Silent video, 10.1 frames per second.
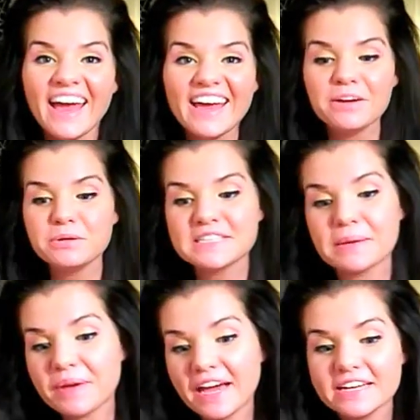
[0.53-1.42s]
Hey, what's
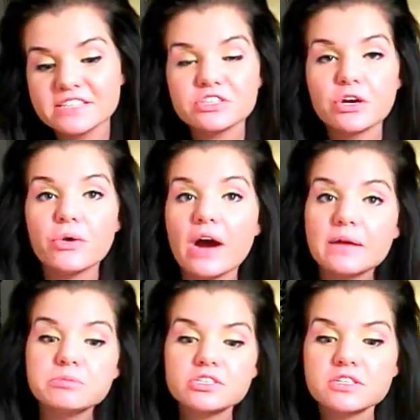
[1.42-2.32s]
up guys? So
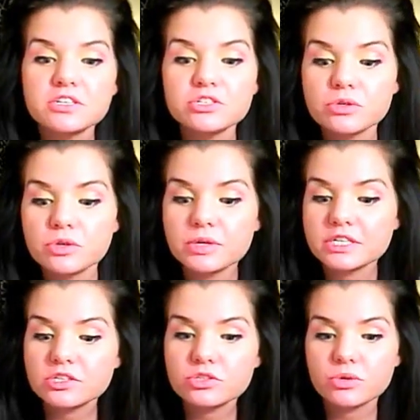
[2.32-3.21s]
I'm just going to do a
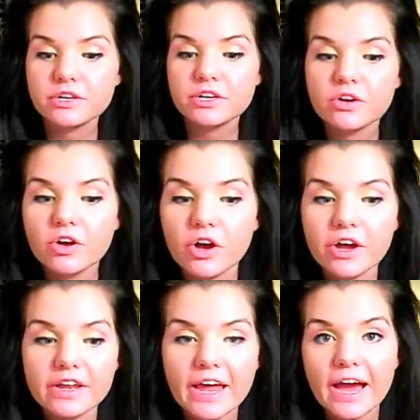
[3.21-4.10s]
quick tutorial
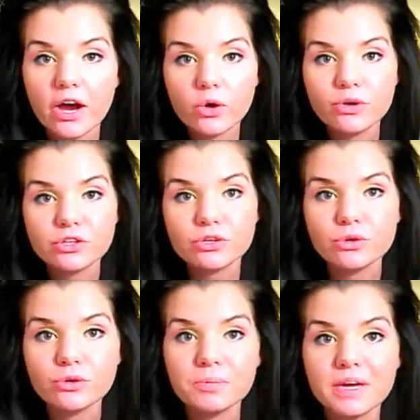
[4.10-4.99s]
on how
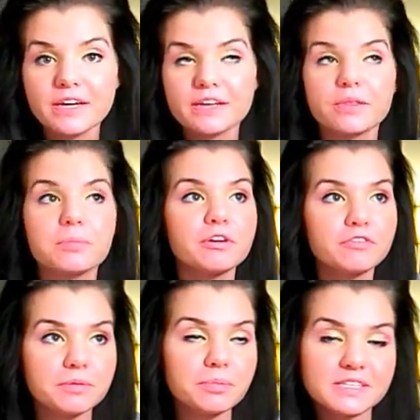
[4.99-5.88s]
you make the
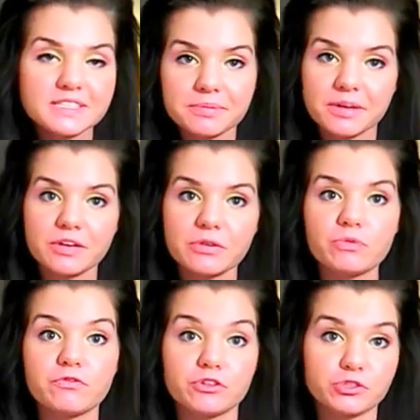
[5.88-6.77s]
perfect messy
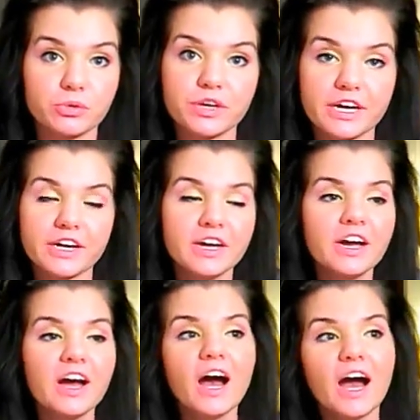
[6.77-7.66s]
bun for short hair.
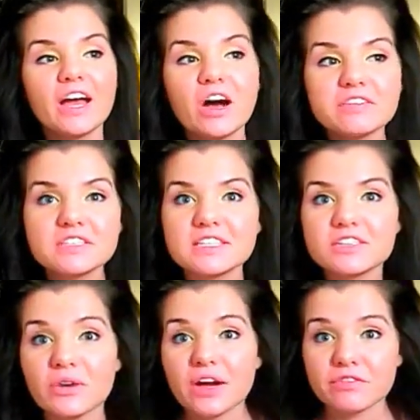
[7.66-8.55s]
I
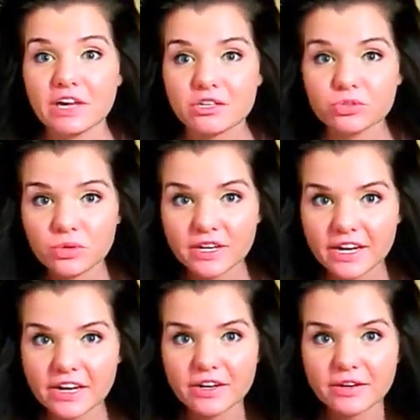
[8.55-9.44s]
obviously don't have that short
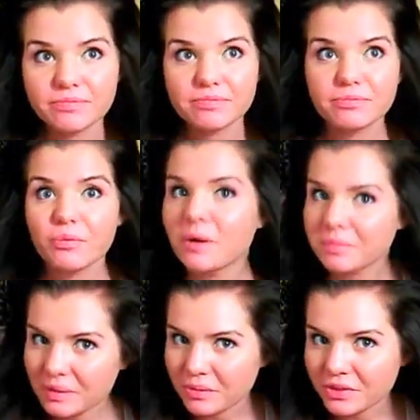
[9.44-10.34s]
of hair,
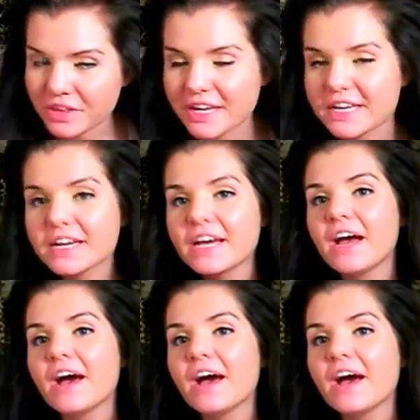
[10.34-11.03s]
what people think.